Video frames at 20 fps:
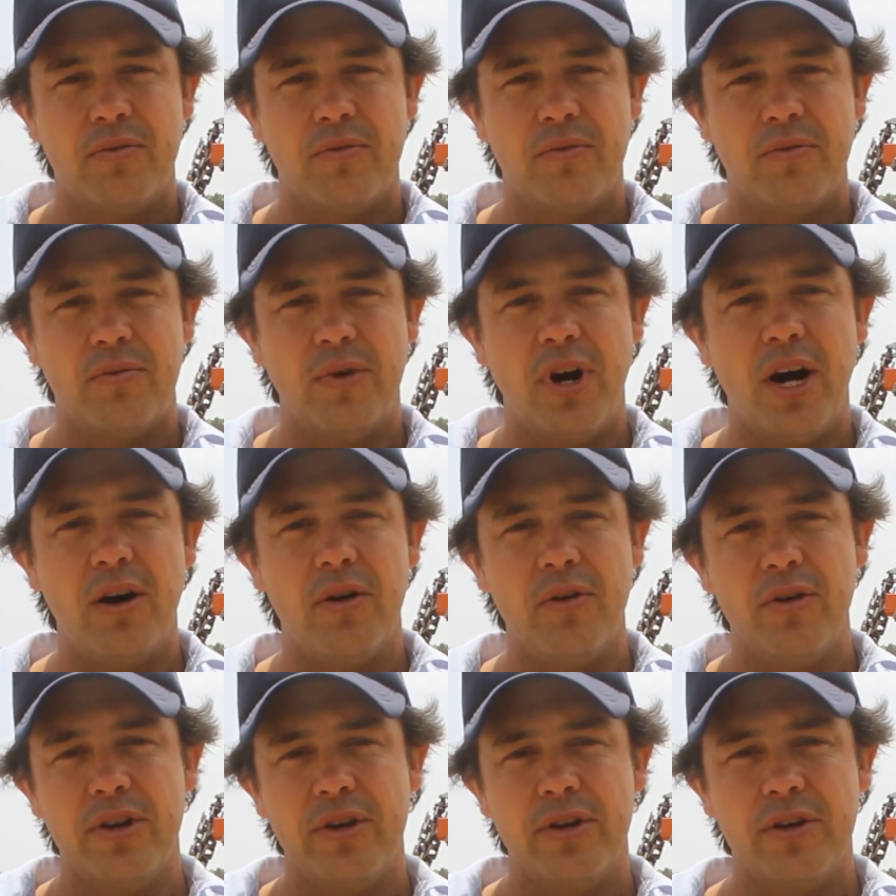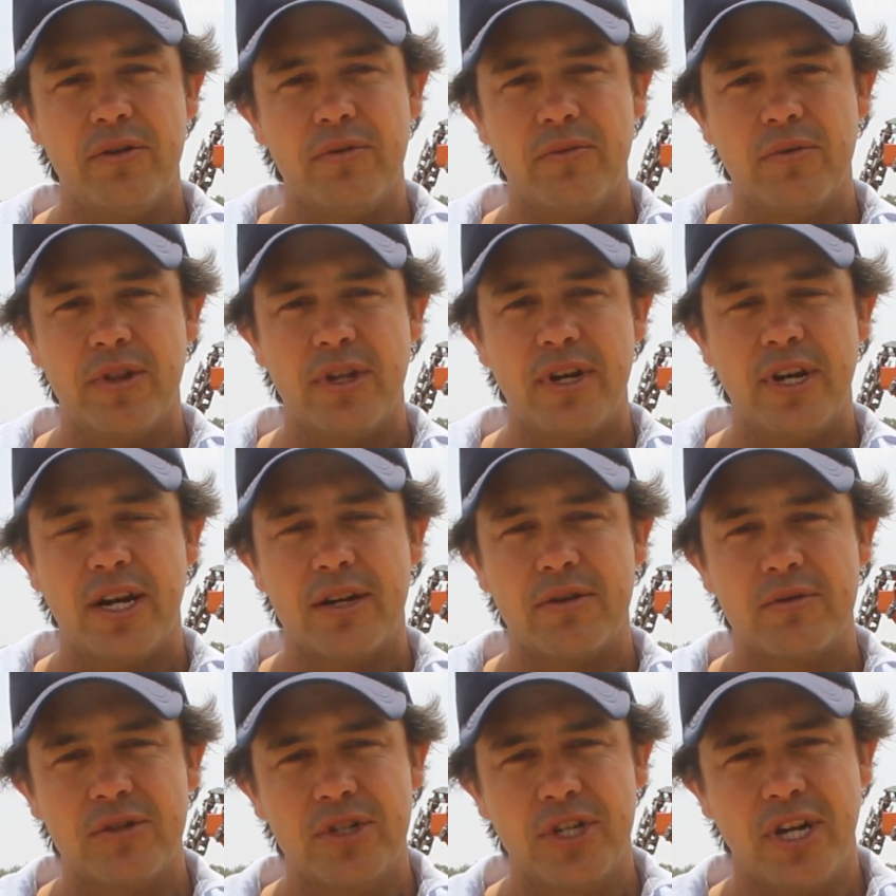rolled it with the
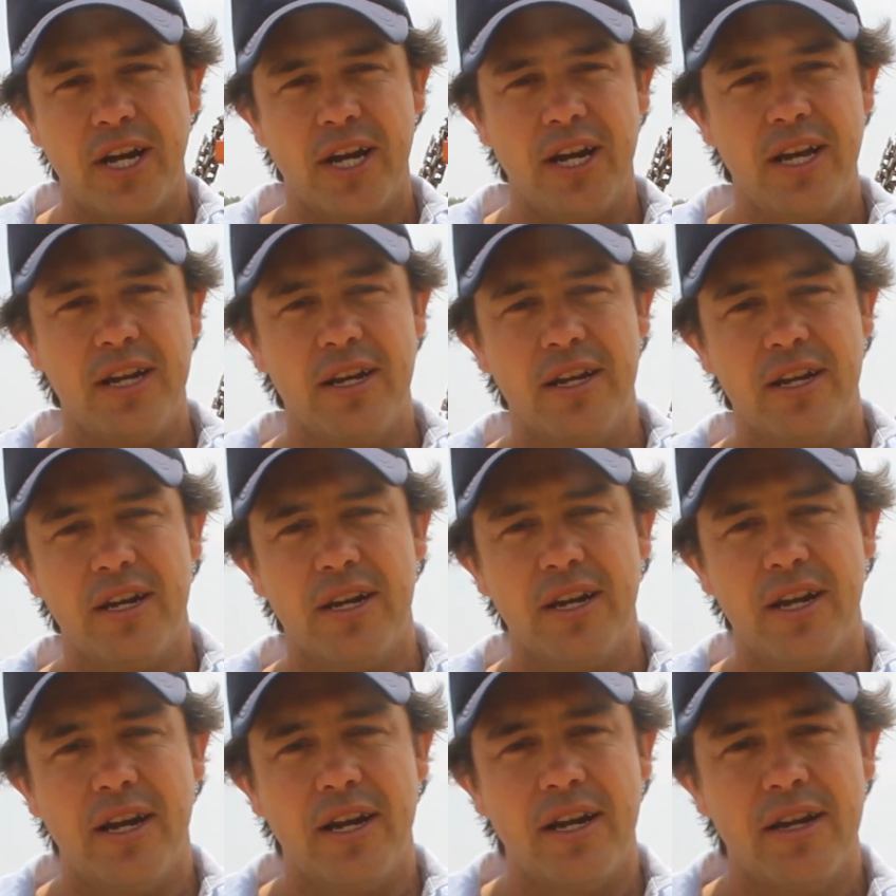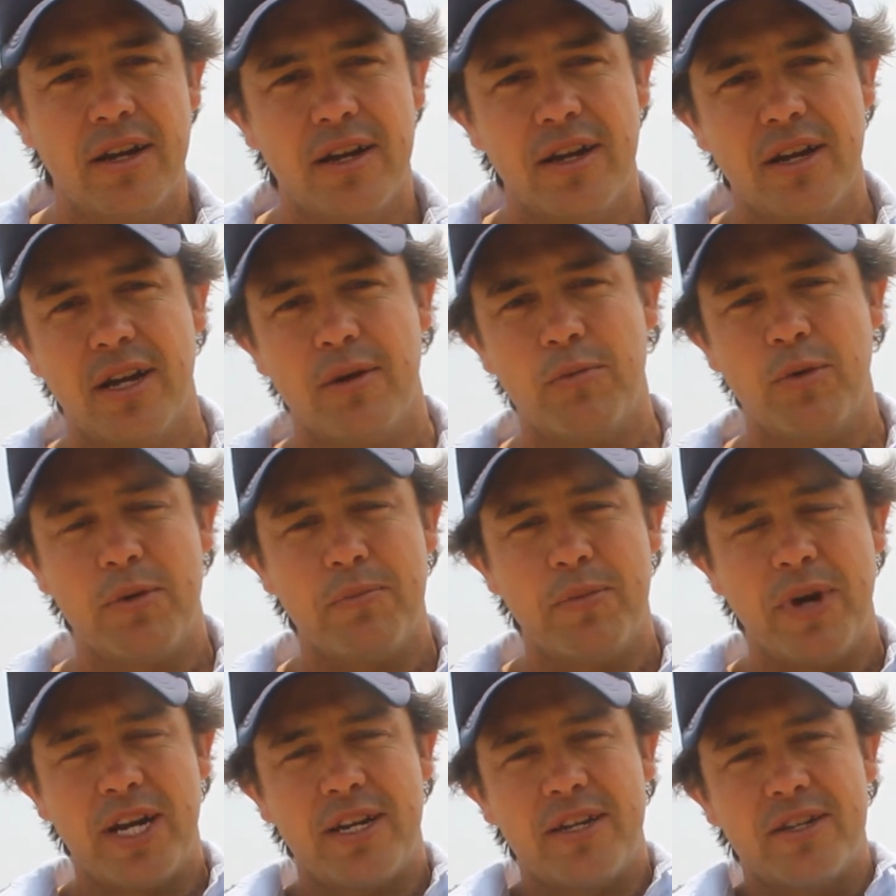Knuckle Chain, and went
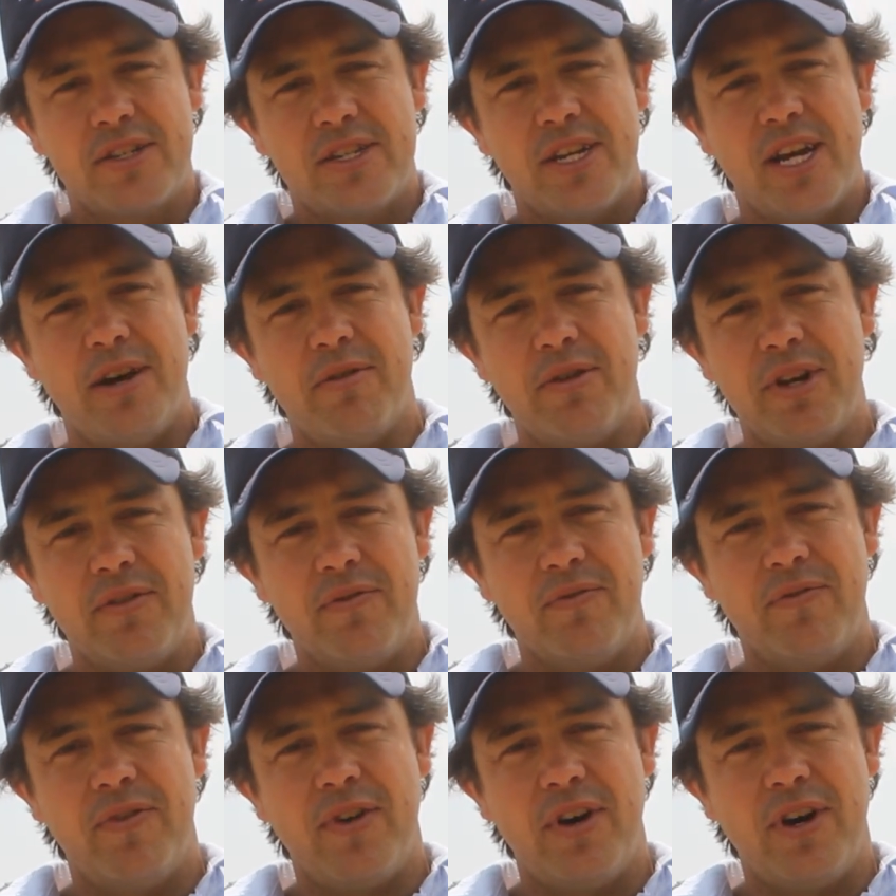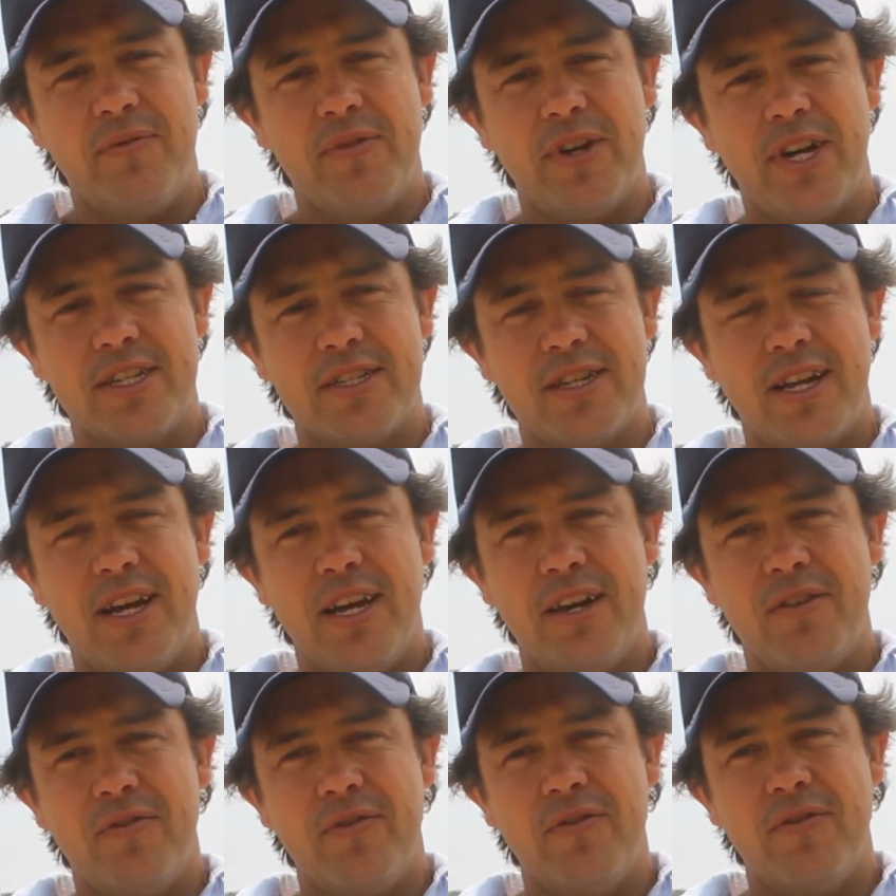back to sowing 5 days
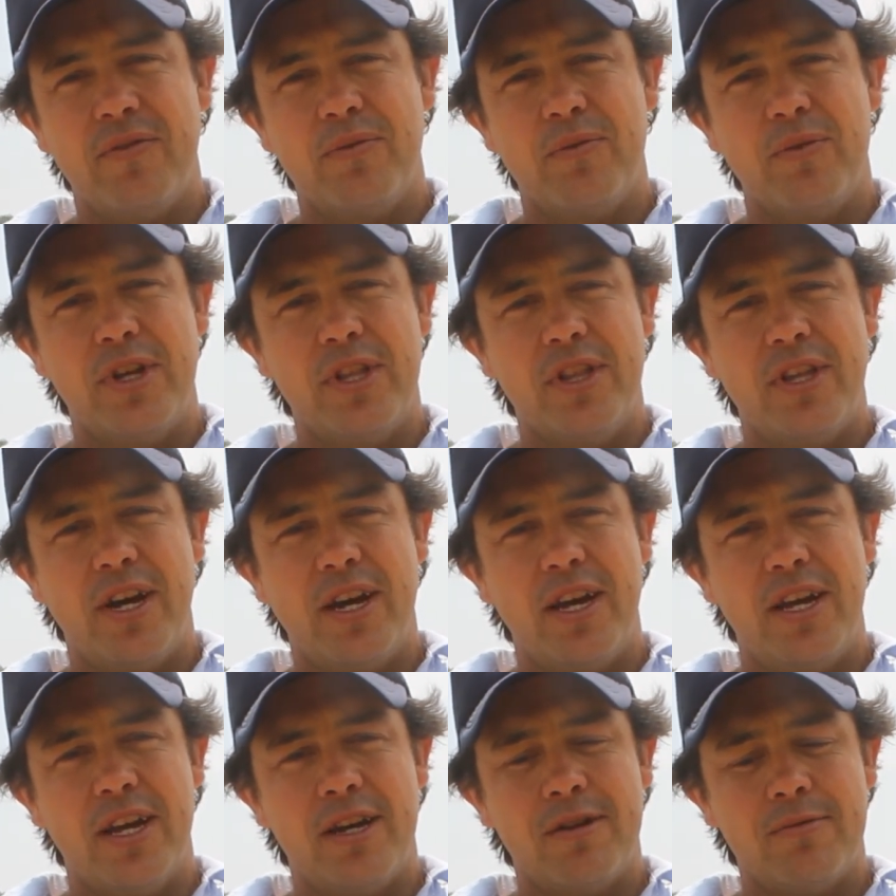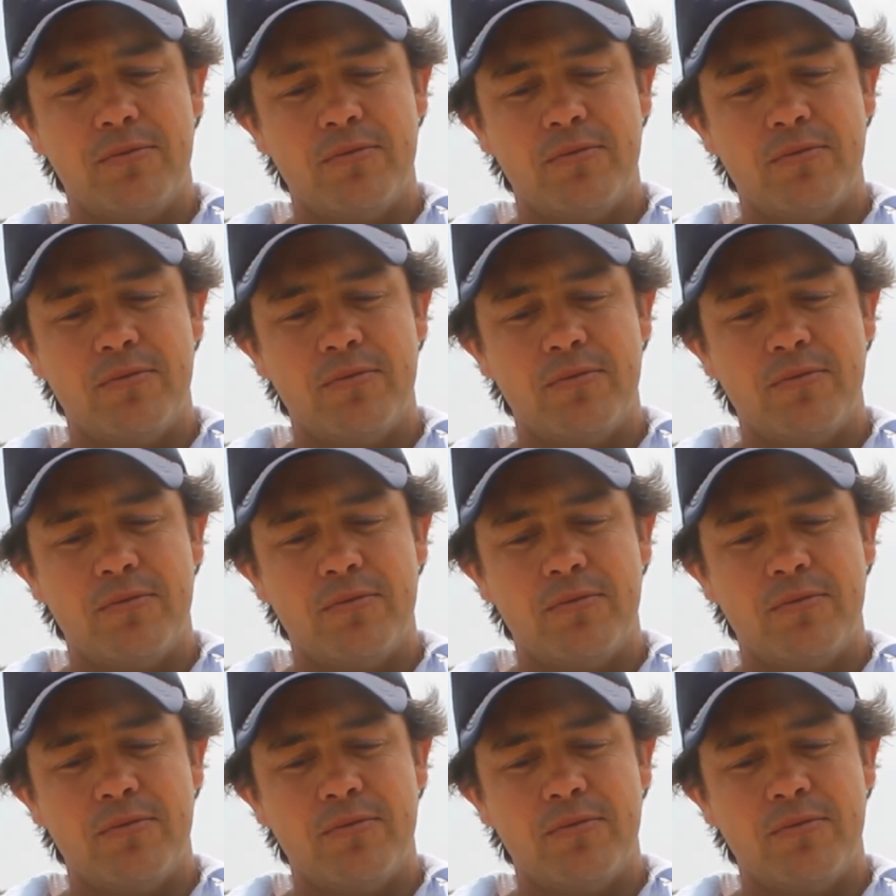later with a